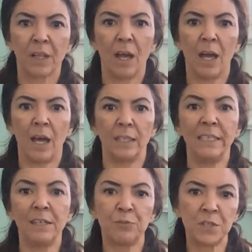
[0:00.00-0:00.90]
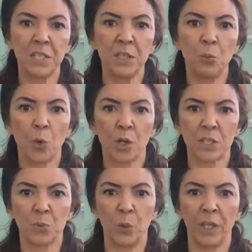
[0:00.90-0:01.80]
EFT
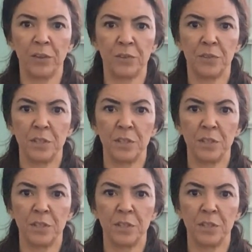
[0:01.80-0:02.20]
works with